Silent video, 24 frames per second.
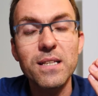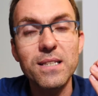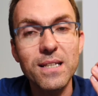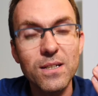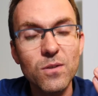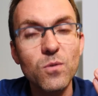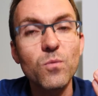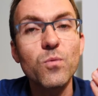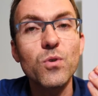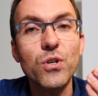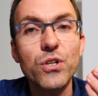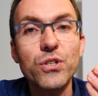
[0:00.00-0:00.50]

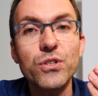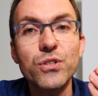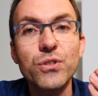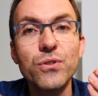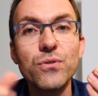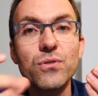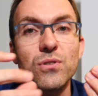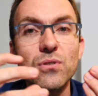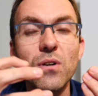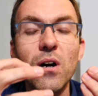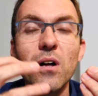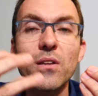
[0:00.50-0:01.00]
That'll work
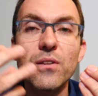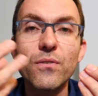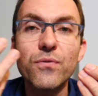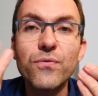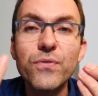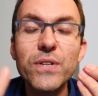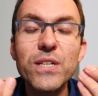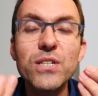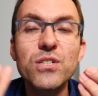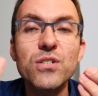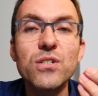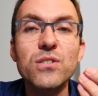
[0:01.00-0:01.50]
too. So all the
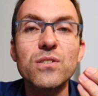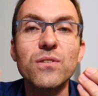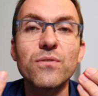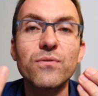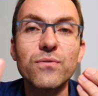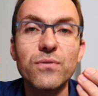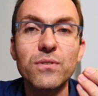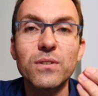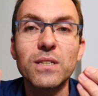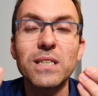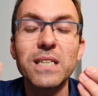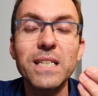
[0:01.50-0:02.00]
features
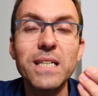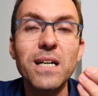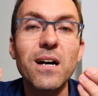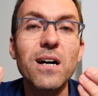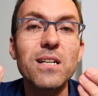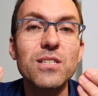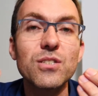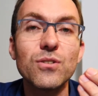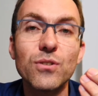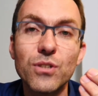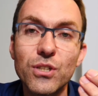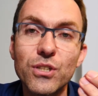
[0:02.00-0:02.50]
of
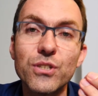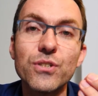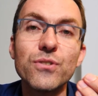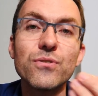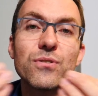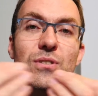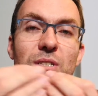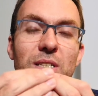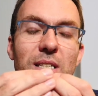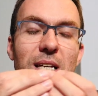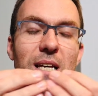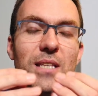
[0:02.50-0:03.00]
EOS you can
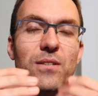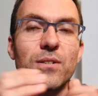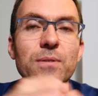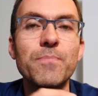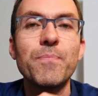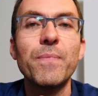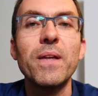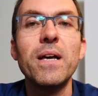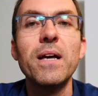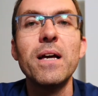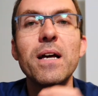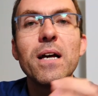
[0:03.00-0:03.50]
use
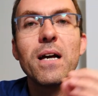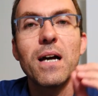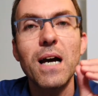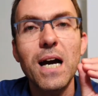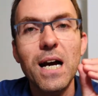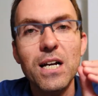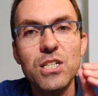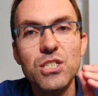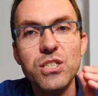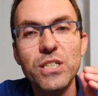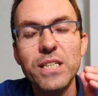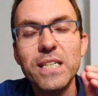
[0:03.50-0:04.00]
together.
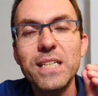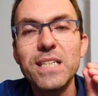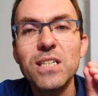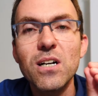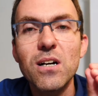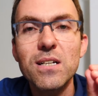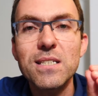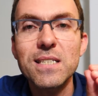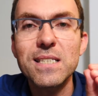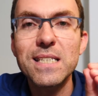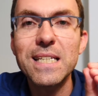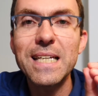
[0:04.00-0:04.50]
Actually,
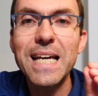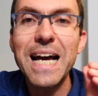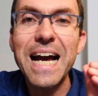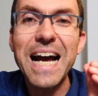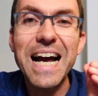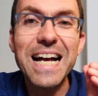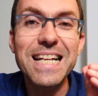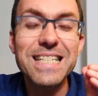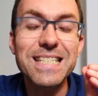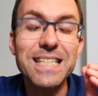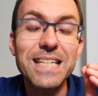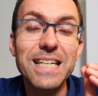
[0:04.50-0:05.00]
eosc
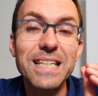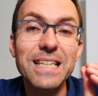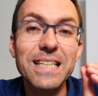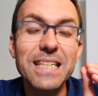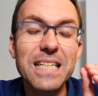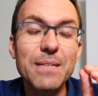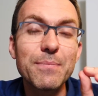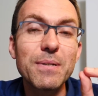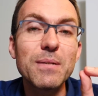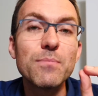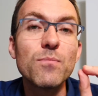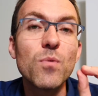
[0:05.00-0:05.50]
has a
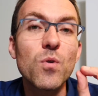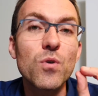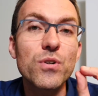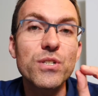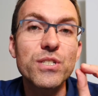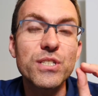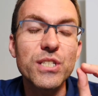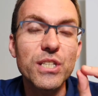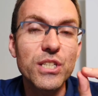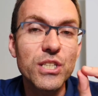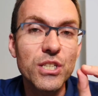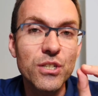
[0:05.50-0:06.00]
little bit more
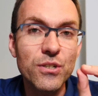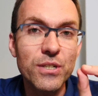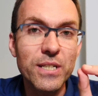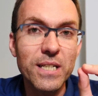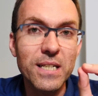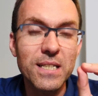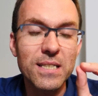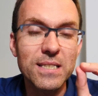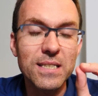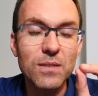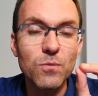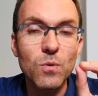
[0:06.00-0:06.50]
security
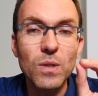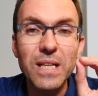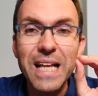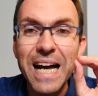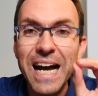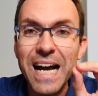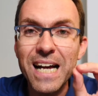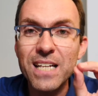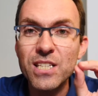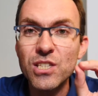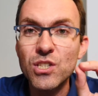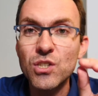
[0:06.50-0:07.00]
because it will
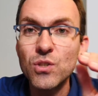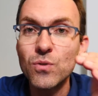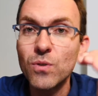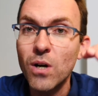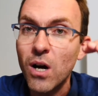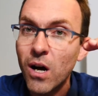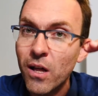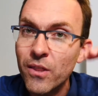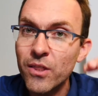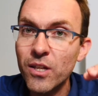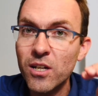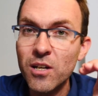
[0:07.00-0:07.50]
ask you
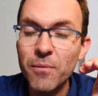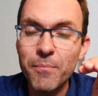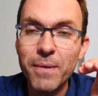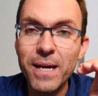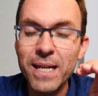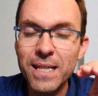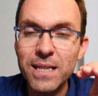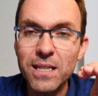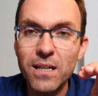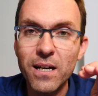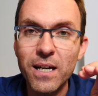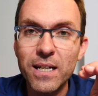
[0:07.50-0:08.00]
on the
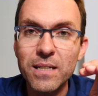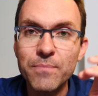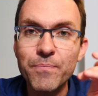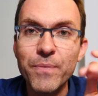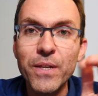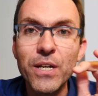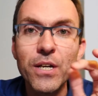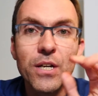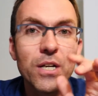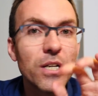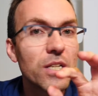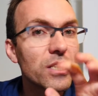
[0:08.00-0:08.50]
command
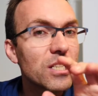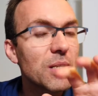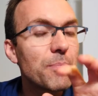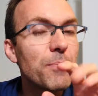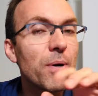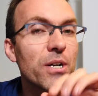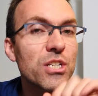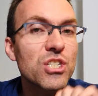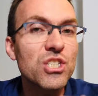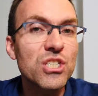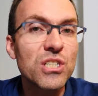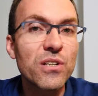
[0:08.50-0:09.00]
line to
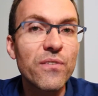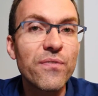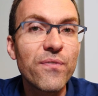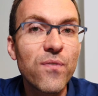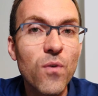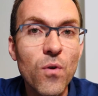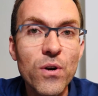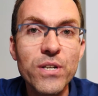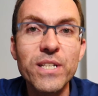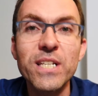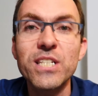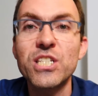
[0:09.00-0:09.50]
punch in a
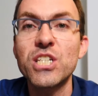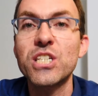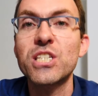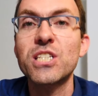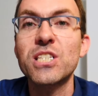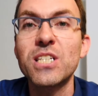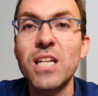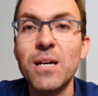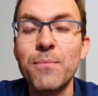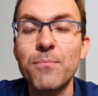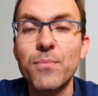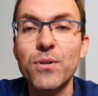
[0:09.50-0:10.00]

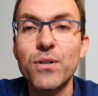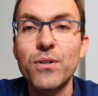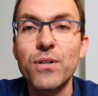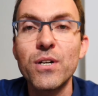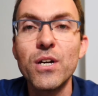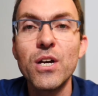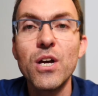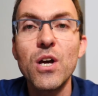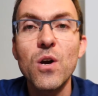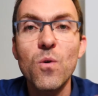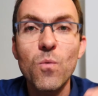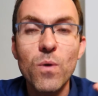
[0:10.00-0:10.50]
4-digit
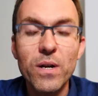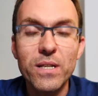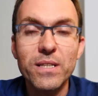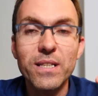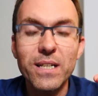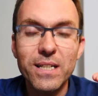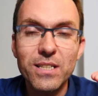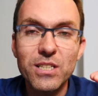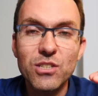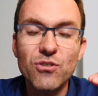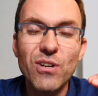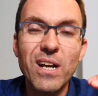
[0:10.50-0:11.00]
number when
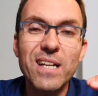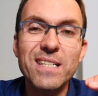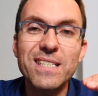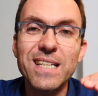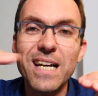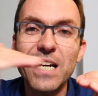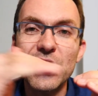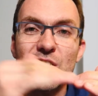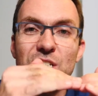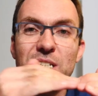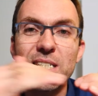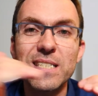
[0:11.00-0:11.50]
the
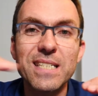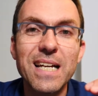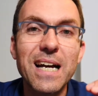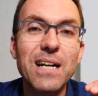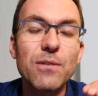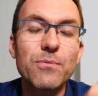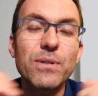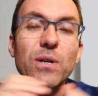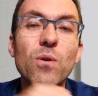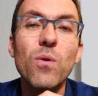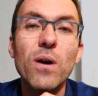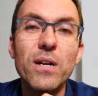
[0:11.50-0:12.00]
transaction is
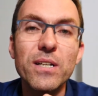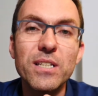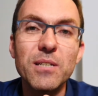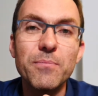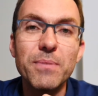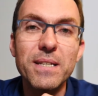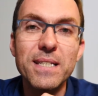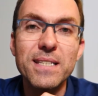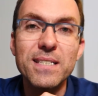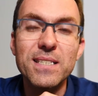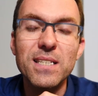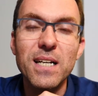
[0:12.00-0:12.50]
required to
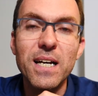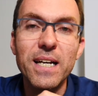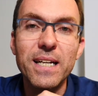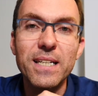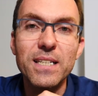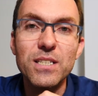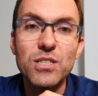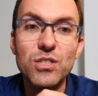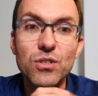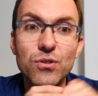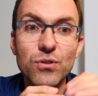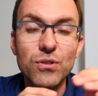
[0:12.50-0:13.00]
be
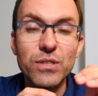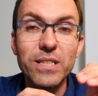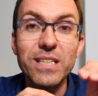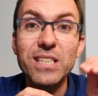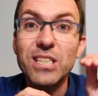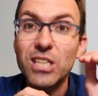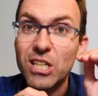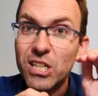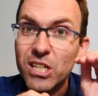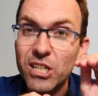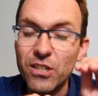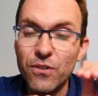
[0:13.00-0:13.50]
signed. So you need
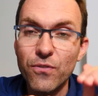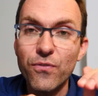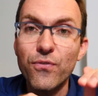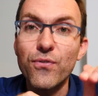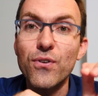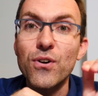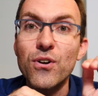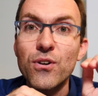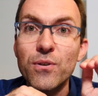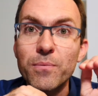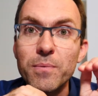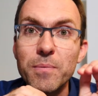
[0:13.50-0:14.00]
to
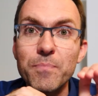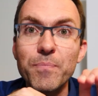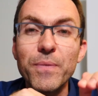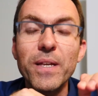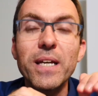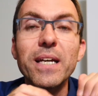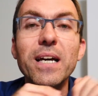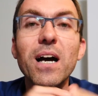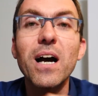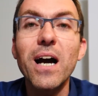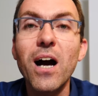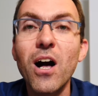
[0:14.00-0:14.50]
confirm
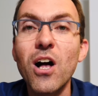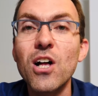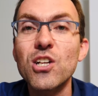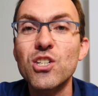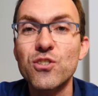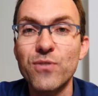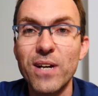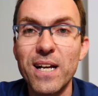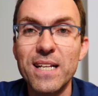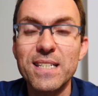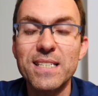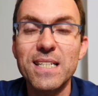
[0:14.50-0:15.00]
all
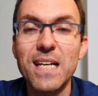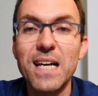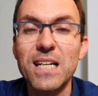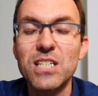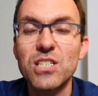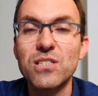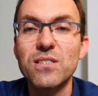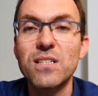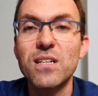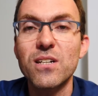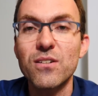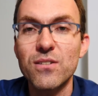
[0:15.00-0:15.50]

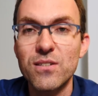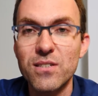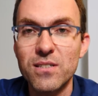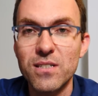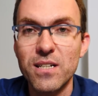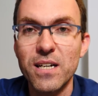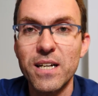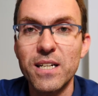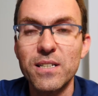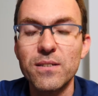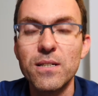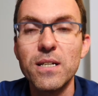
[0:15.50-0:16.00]
transactions that are
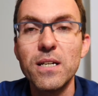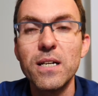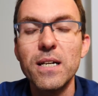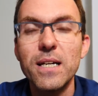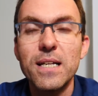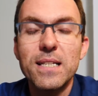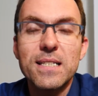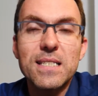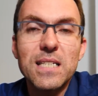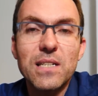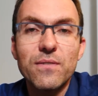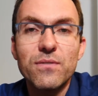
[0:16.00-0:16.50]
signed
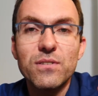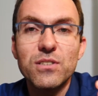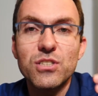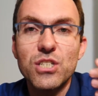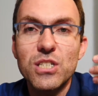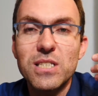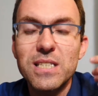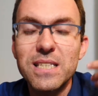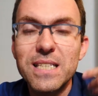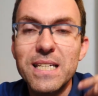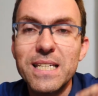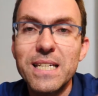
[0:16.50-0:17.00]
instead of
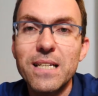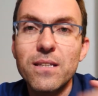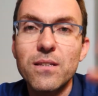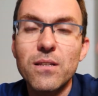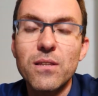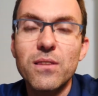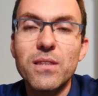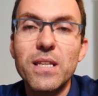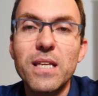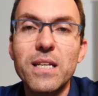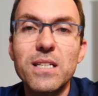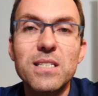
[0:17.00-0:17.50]
just letting
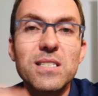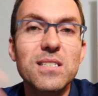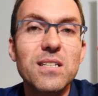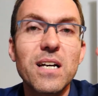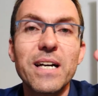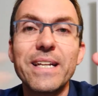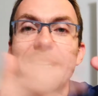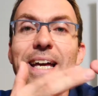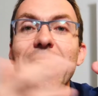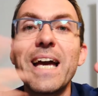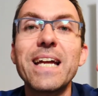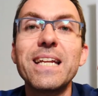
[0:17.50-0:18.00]
the thing
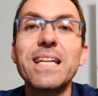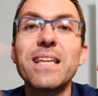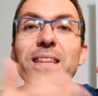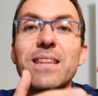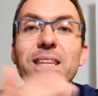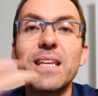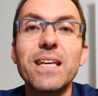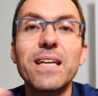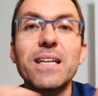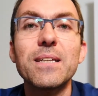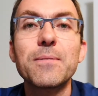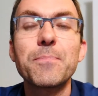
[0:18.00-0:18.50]
sign
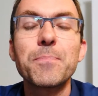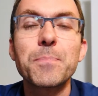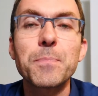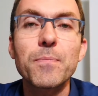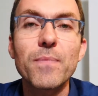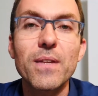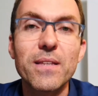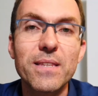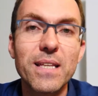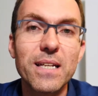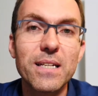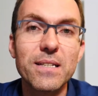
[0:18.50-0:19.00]
anything
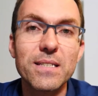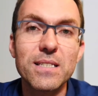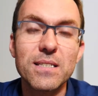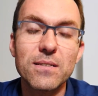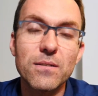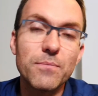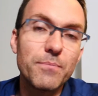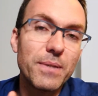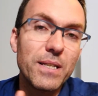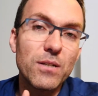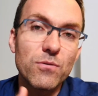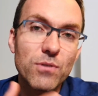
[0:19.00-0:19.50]
that is
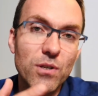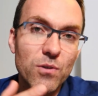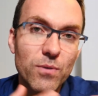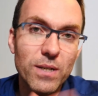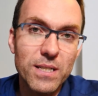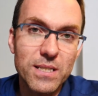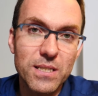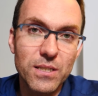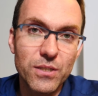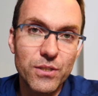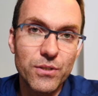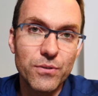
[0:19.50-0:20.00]
being
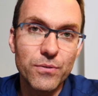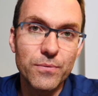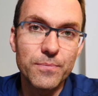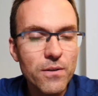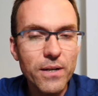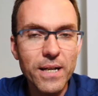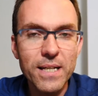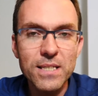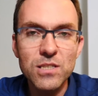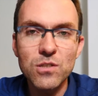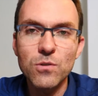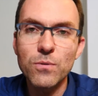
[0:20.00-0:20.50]
requested to.
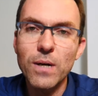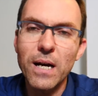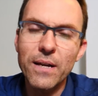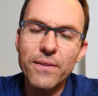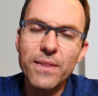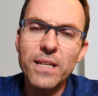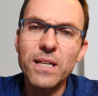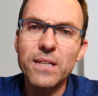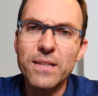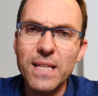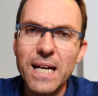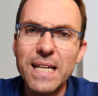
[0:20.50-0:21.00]
Okay, so I
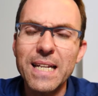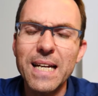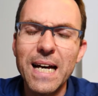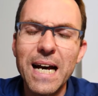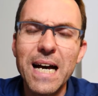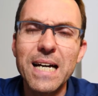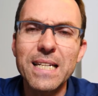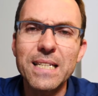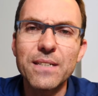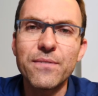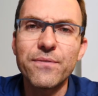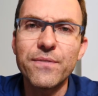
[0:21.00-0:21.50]
think that
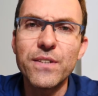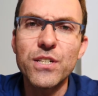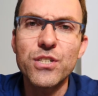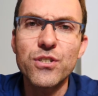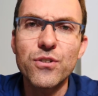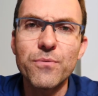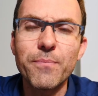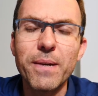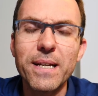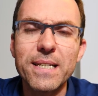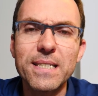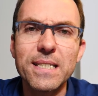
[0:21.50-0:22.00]
added
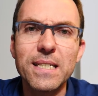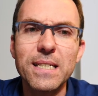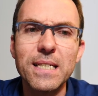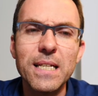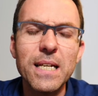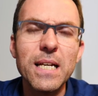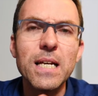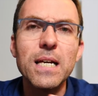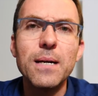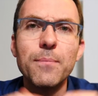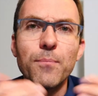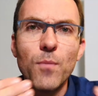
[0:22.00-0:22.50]
feature makes it
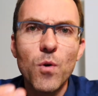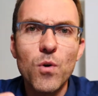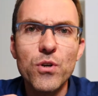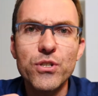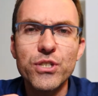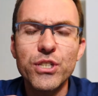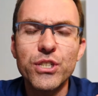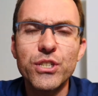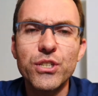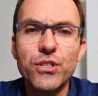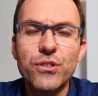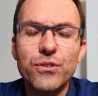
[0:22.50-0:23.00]
more
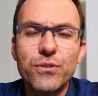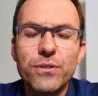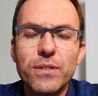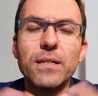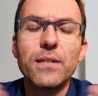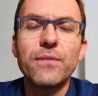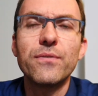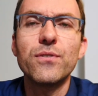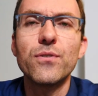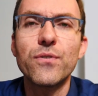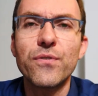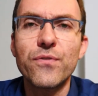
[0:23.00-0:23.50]
secure.
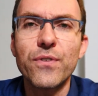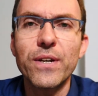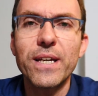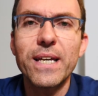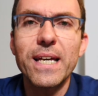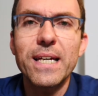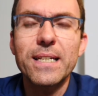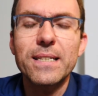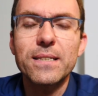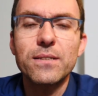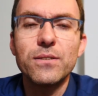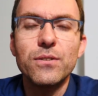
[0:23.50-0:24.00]
If you
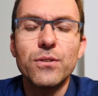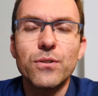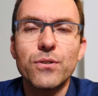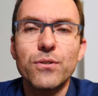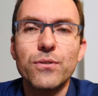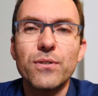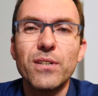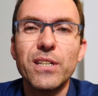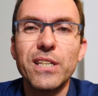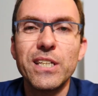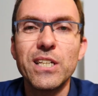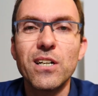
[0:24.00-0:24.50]
forget
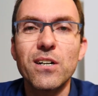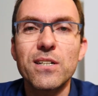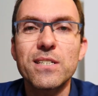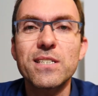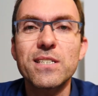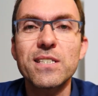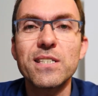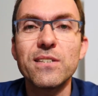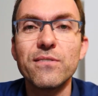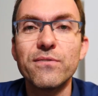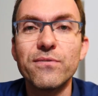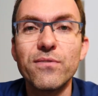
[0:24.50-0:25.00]
your eosc